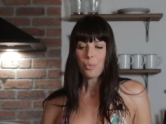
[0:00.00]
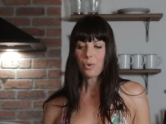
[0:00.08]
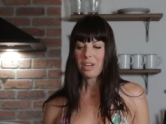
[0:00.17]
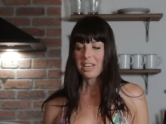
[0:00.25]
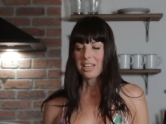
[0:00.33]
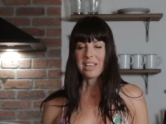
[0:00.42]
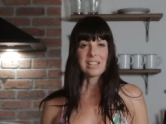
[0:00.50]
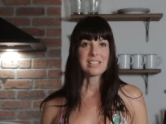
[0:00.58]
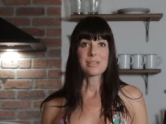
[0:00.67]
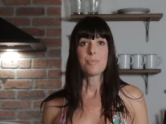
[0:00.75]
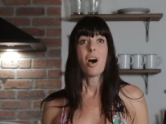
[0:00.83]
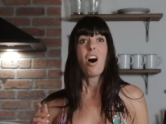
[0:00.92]
We're going to get
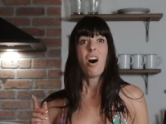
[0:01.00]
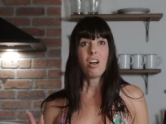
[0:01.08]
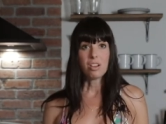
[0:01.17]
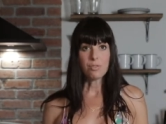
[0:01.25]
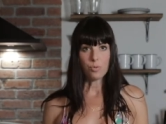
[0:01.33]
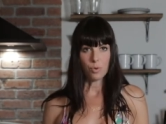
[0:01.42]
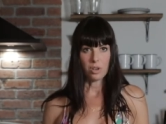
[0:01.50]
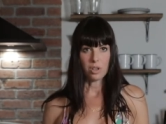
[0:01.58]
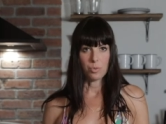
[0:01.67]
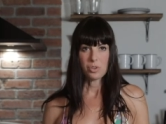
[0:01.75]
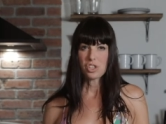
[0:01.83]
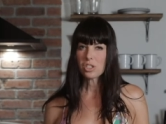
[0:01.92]
some olive
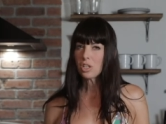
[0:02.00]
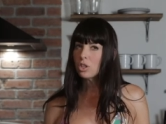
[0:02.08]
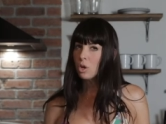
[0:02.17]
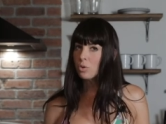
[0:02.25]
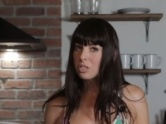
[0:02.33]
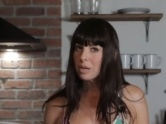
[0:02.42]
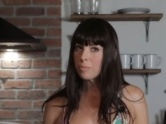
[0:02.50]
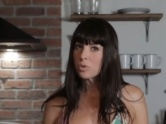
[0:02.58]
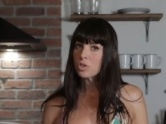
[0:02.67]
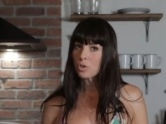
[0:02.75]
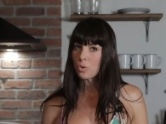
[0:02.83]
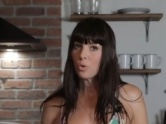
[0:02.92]
oil, which is a low
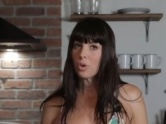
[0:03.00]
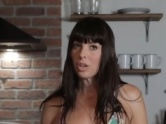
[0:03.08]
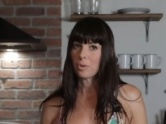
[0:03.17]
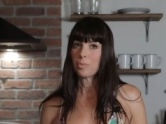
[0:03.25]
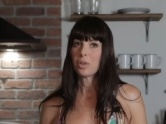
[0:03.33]
temperature oil,